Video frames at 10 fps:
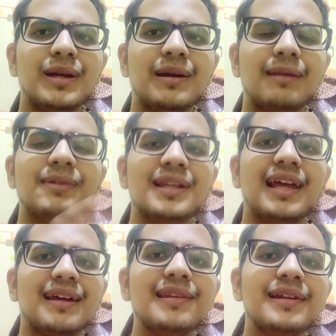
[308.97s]
way. I mean,
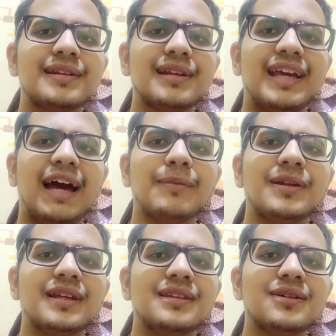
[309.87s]
like a literal
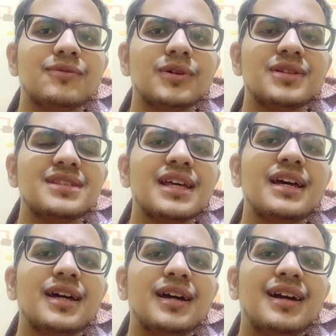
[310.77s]
cabin in the woods
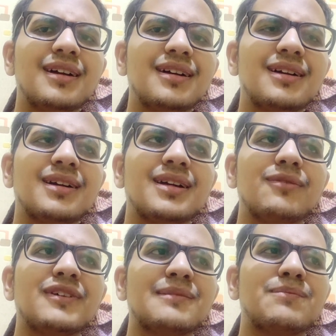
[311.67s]

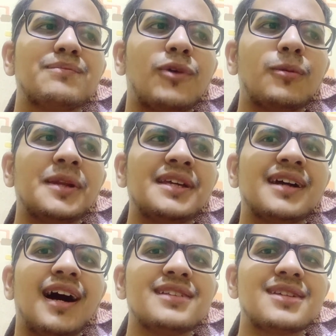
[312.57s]
with probably
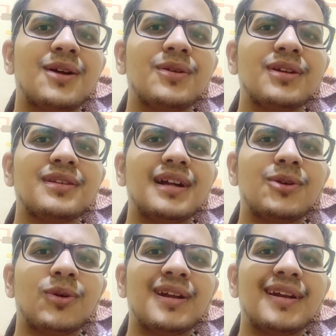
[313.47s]
guards around it
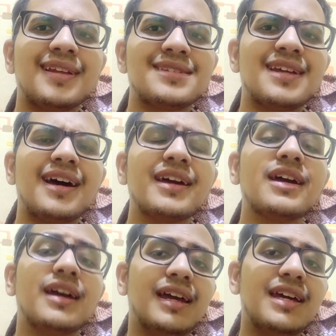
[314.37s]
that don't let us
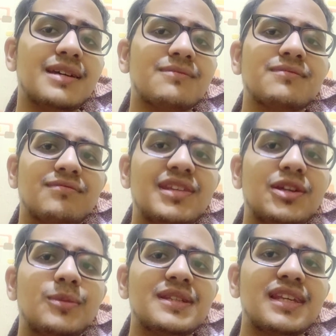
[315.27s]
die. Hey,
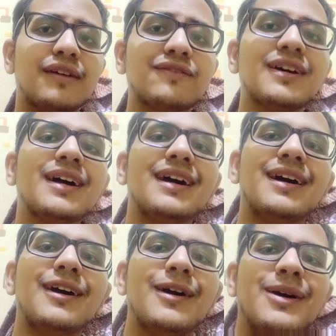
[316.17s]
need to be safe.
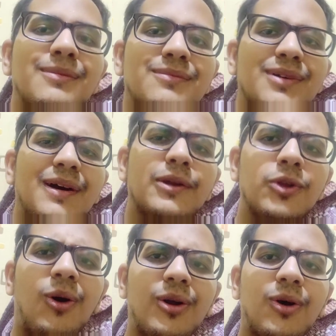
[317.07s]
A
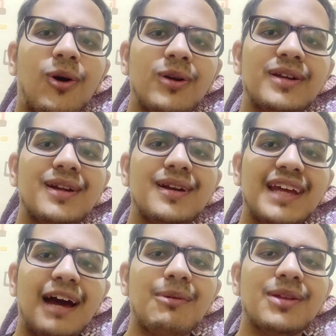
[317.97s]
non-haunted
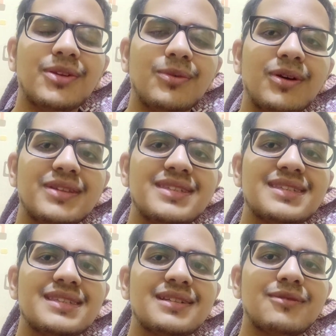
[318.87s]
cabin in the
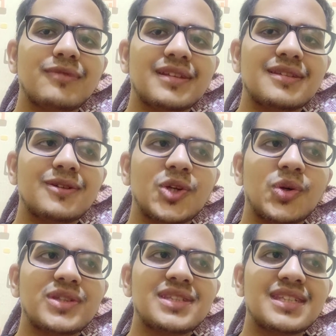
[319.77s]
woods with
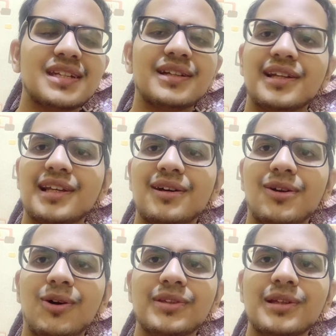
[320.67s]
no serial
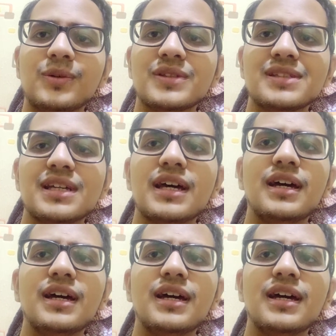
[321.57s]
killer on the loose.